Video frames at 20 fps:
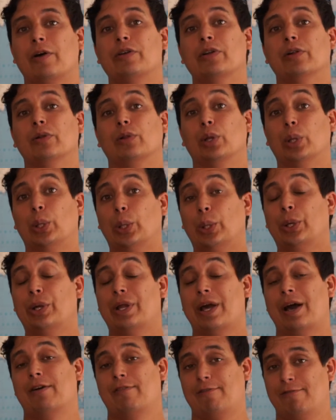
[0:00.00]
you to
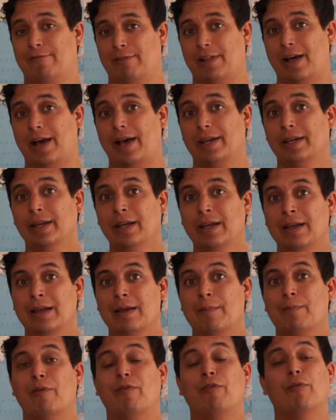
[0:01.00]
learn how to fly
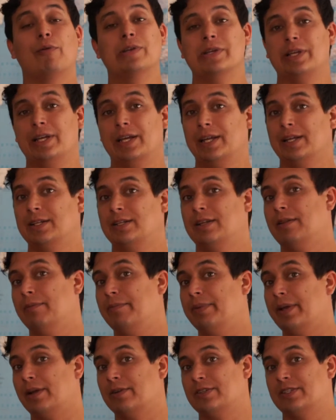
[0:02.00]
before you get into the
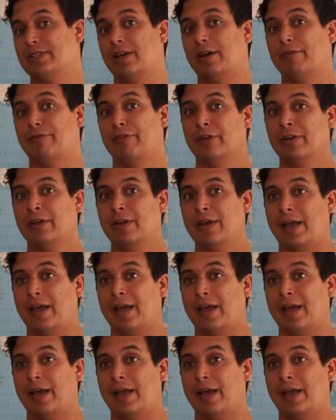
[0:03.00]
bigger stuff.